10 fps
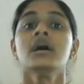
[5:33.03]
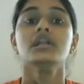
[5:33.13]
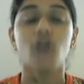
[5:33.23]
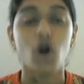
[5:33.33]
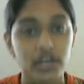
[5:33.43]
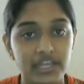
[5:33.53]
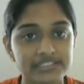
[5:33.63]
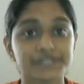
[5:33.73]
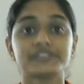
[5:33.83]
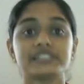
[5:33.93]
the
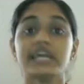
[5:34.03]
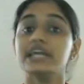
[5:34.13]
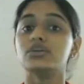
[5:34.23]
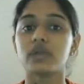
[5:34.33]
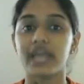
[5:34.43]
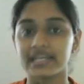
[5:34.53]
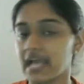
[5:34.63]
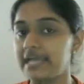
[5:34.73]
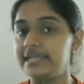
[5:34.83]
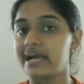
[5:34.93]
organs of state to get an
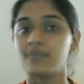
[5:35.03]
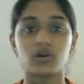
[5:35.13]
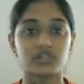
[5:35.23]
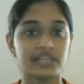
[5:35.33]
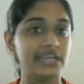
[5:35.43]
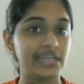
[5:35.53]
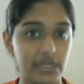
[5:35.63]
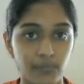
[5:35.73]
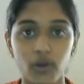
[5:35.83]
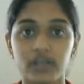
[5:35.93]
idea about the Indian
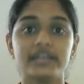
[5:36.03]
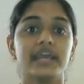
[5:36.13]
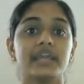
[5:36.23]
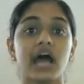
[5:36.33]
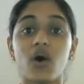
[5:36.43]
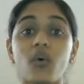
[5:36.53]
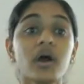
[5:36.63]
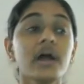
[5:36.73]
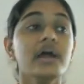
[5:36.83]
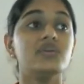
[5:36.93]
polity and how
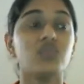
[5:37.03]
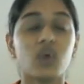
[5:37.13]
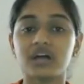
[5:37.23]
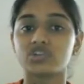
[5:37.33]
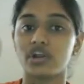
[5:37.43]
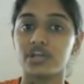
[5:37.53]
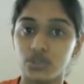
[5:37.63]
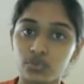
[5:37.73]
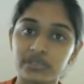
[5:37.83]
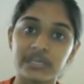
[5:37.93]
it works on a
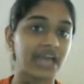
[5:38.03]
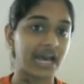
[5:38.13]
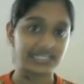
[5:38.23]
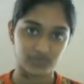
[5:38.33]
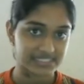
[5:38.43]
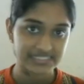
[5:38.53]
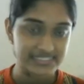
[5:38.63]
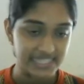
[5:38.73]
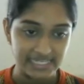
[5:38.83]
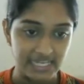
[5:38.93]
union as well as a
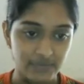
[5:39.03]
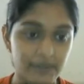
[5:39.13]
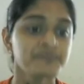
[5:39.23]
state level.